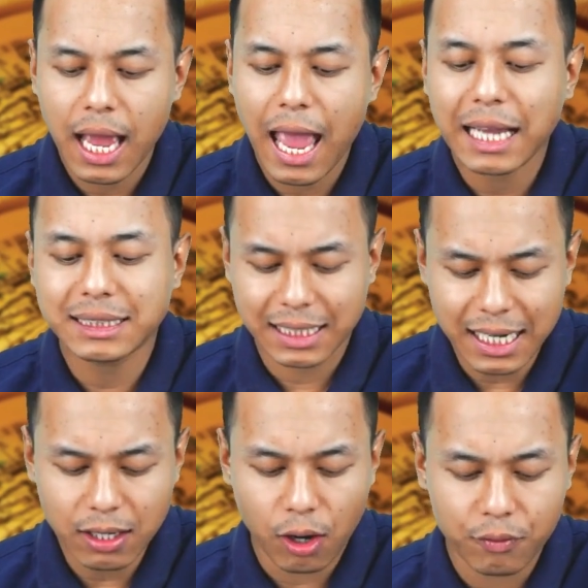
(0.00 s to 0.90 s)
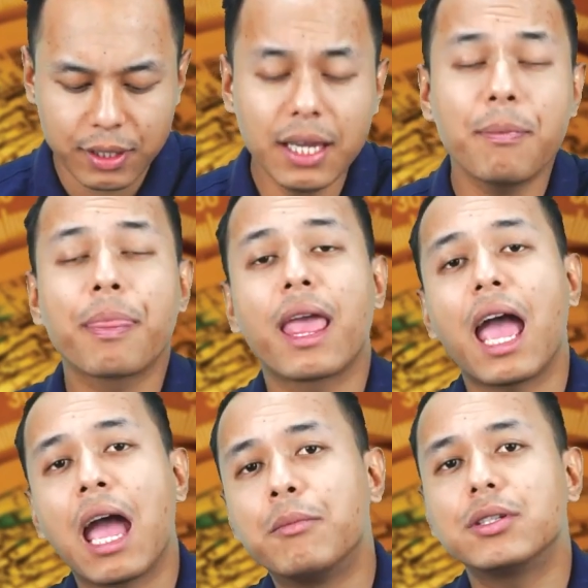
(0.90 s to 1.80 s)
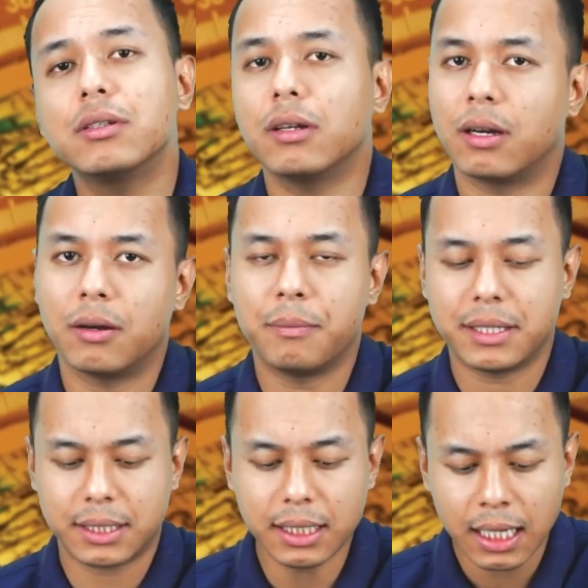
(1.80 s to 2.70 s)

extent of the Amazon Basin,